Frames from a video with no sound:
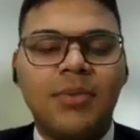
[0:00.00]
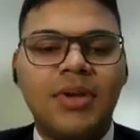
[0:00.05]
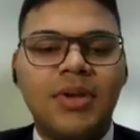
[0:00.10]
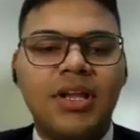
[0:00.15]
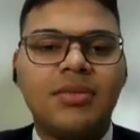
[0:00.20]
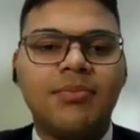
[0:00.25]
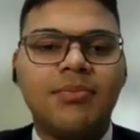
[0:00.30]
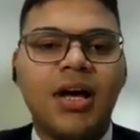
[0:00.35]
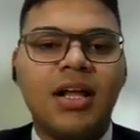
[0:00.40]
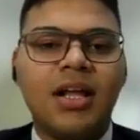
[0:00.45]
So
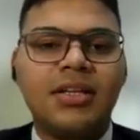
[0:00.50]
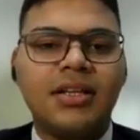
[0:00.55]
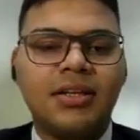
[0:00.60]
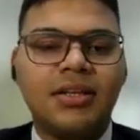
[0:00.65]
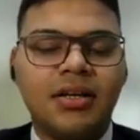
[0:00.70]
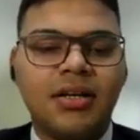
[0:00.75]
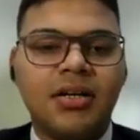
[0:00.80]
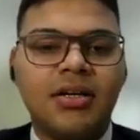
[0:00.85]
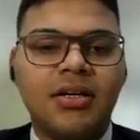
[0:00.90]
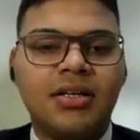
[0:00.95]
Amrit
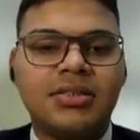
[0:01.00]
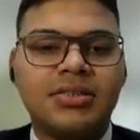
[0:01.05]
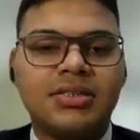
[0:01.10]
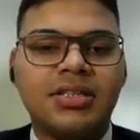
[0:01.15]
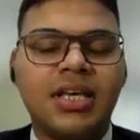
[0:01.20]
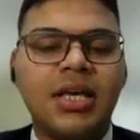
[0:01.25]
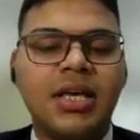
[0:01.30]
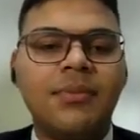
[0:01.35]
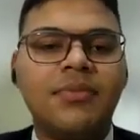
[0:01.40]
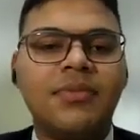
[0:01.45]

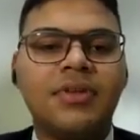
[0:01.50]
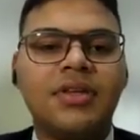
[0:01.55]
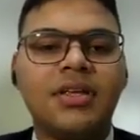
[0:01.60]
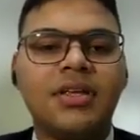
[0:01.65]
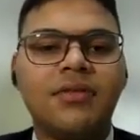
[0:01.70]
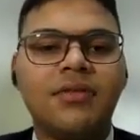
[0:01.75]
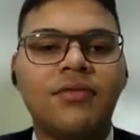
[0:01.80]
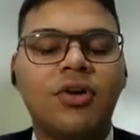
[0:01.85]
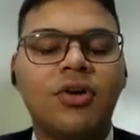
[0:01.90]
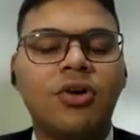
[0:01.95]
Bharat
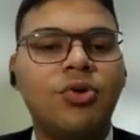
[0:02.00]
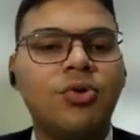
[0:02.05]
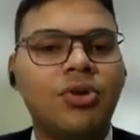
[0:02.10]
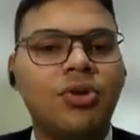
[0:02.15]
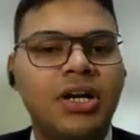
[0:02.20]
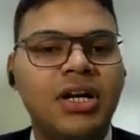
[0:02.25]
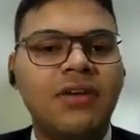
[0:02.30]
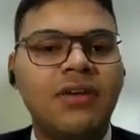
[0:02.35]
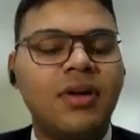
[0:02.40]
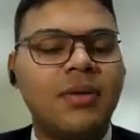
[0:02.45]
scheme
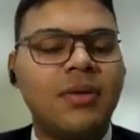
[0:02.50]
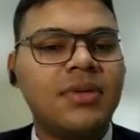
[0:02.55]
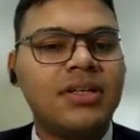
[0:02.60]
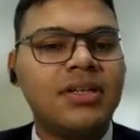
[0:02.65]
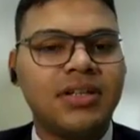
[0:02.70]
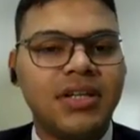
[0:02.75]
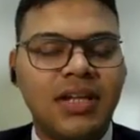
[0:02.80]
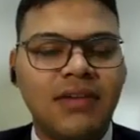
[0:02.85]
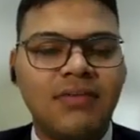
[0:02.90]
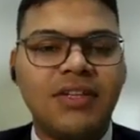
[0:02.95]
want to
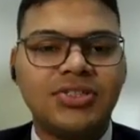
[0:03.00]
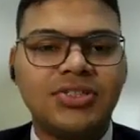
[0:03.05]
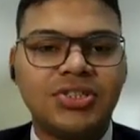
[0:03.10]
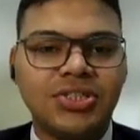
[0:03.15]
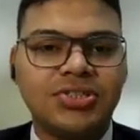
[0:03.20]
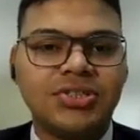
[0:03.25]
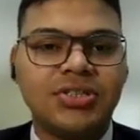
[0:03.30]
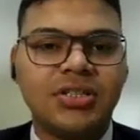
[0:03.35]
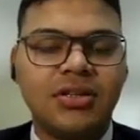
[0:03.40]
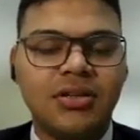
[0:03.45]
redevelop the railway
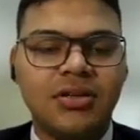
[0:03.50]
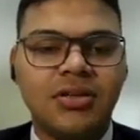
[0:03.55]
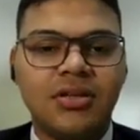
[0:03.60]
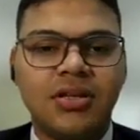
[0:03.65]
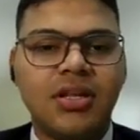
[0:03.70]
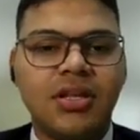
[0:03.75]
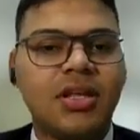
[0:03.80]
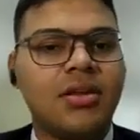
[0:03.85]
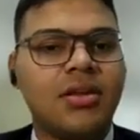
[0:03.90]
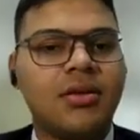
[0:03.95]
station
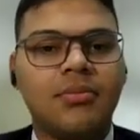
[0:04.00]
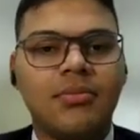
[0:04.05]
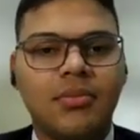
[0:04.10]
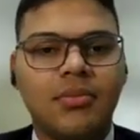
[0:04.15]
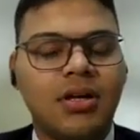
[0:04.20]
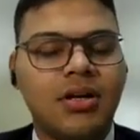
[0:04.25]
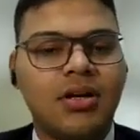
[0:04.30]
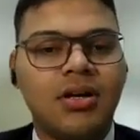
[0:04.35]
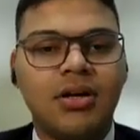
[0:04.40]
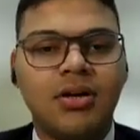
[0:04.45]

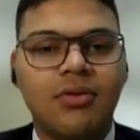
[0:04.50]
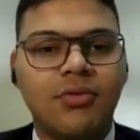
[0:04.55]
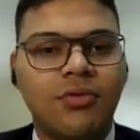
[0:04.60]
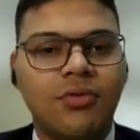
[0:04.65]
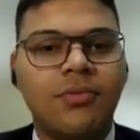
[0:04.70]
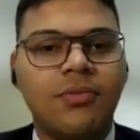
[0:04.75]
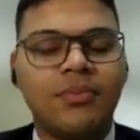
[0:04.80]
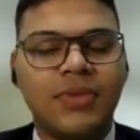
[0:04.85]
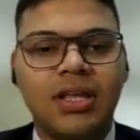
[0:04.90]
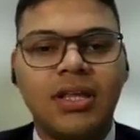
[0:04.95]
in
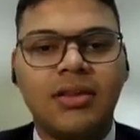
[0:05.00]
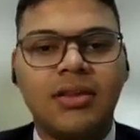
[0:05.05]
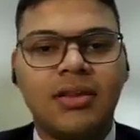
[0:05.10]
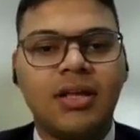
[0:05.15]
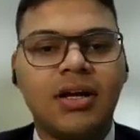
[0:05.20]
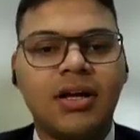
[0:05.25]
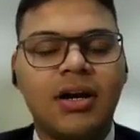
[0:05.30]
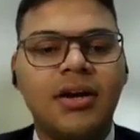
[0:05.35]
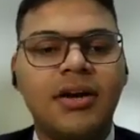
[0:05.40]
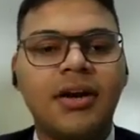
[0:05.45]

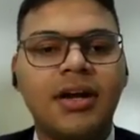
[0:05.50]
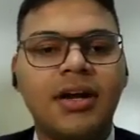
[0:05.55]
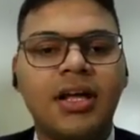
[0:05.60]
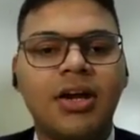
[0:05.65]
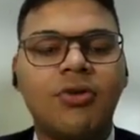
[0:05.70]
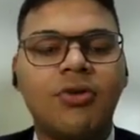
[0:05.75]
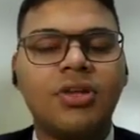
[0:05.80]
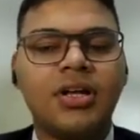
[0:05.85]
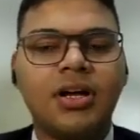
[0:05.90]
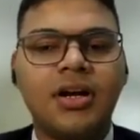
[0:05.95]
the
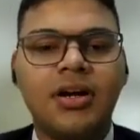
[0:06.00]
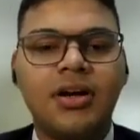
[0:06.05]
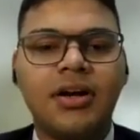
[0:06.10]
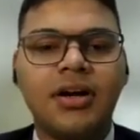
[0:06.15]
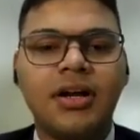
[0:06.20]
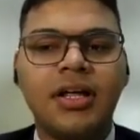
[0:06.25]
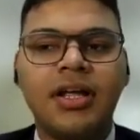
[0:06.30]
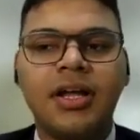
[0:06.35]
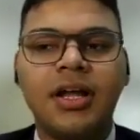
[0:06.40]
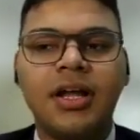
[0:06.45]
country, around the
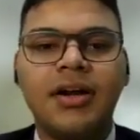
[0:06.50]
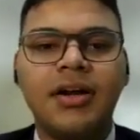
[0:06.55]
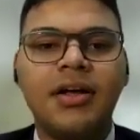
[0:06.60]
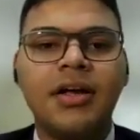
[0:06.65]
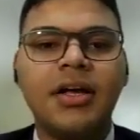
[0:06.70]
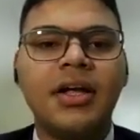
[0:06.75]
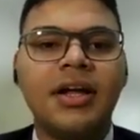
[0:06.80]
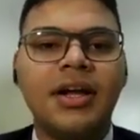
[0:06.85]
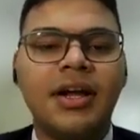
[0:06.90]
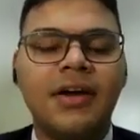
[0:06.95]
country,
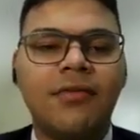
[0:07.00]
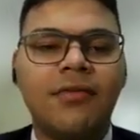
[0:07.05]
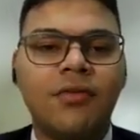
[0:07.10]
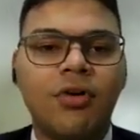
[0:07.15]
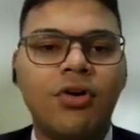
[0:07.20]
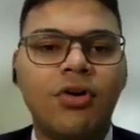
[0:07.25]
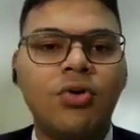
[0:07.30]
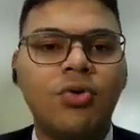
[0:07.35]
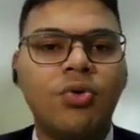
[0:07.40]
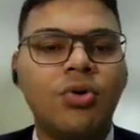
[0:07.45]
and
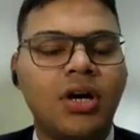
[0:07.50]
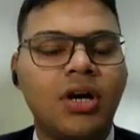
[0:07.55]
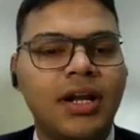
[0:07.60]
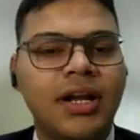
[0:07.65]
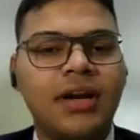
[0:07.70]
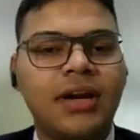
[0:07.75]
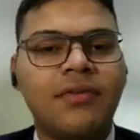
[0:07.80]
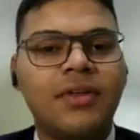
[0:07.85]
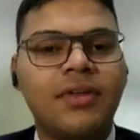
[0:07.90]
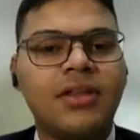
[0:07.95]
it want to
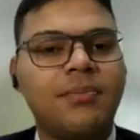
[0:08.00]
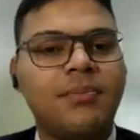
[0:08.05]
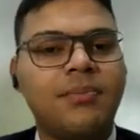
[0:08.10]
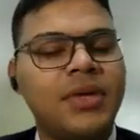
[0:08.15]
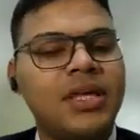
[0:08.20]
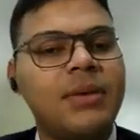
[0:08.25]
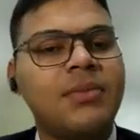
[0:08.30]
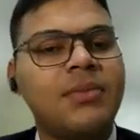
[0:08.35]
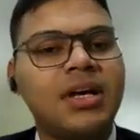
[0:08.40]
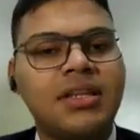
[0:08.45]
connect with
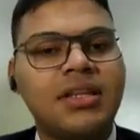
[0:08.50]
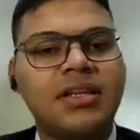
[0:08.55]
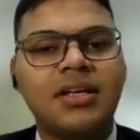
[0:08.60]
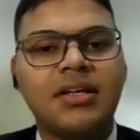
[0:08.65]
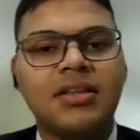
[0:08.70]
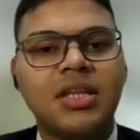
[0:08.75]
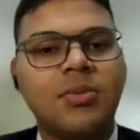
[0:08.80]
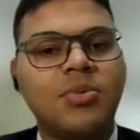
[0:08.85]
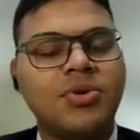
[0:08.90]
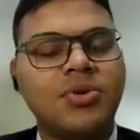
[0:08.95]
the PM
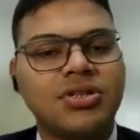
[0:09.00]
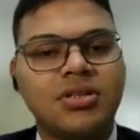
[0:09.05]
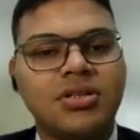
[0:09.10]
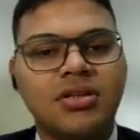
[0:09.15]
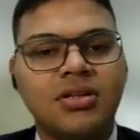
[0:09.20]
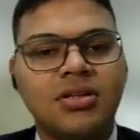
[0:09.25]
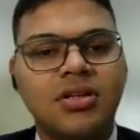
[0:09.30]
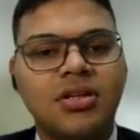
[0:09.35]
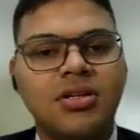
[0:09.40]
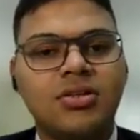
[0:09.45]
Gati Shakti
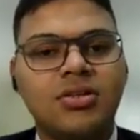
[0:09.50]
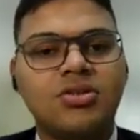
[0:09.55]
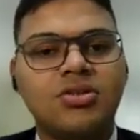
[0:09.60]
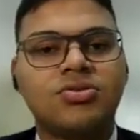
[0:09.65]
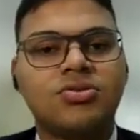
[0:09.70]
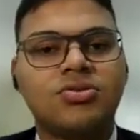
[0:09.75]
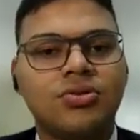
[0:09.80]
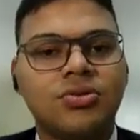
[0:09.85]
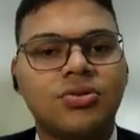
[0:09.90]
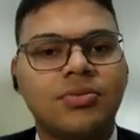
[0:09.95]
mission.
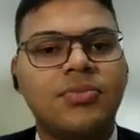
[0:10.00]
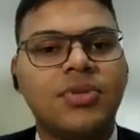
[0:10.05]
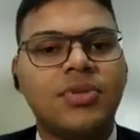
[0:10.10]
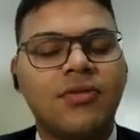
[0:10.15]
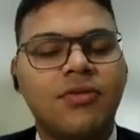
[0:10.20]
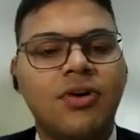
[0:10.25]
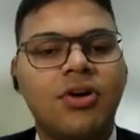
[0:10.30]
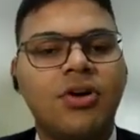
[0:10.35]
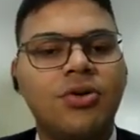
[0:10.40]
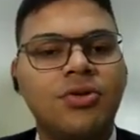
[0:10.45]

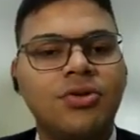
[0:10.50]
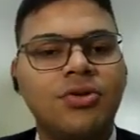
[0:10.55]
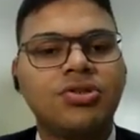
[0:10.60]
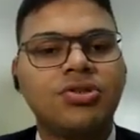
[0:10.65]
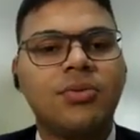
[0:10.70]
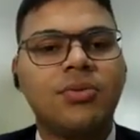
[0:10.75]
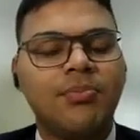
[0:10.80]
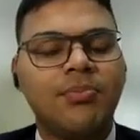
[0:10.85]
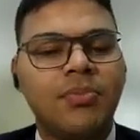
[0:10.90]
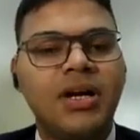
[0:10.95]
So they want to
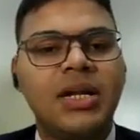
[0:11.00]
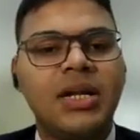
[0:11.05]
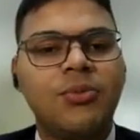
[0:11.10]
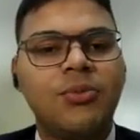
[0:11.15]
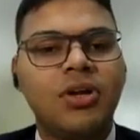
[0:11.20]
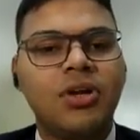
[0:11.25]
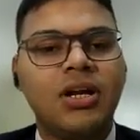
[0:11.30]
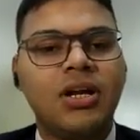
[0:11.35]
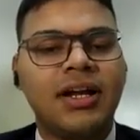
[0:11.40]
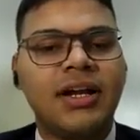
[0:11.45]
ensure
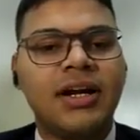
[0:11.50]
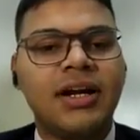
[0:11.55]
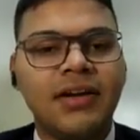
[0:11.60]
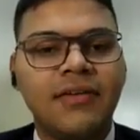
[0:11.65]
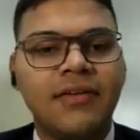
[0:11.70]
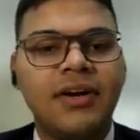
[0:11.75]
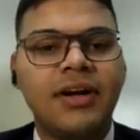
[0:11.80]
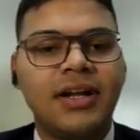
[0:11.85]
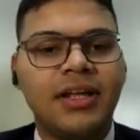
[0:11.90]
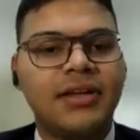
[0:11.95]
multimodal
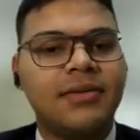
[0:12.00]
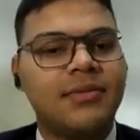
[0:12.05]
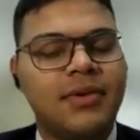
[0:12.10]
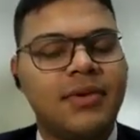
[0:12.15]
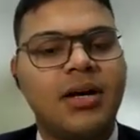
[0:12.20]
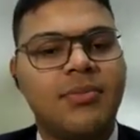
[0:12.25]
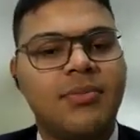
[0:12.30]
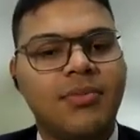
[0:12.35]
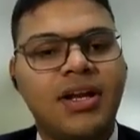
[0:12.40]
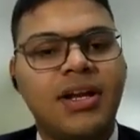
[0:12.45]

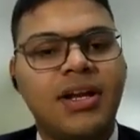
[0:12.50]
connectivity.